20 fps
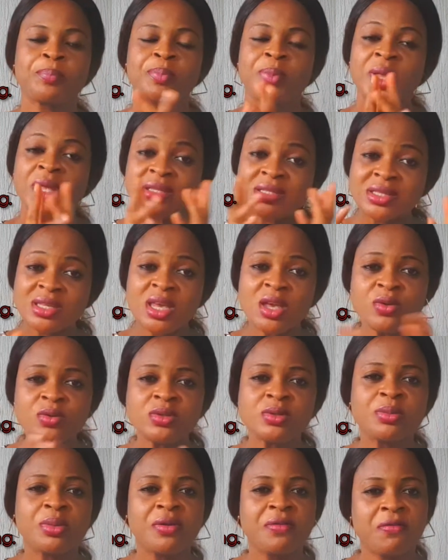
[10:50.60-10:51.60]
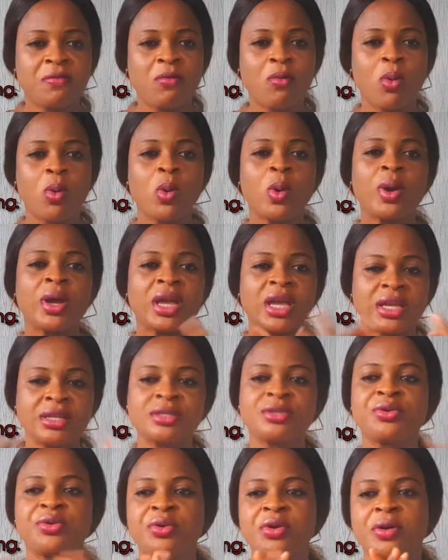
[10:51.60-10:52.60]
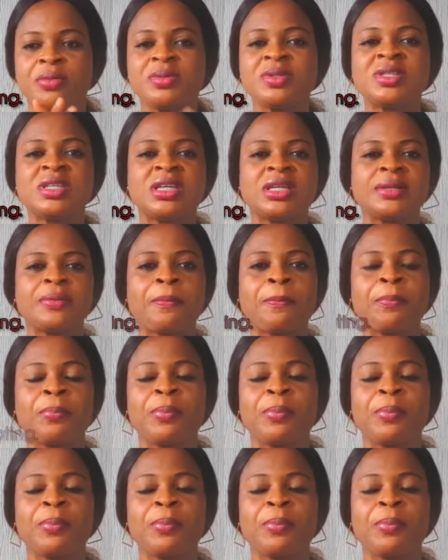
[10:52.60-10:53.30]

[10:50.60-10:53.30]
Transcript: Excuse me for interrupting.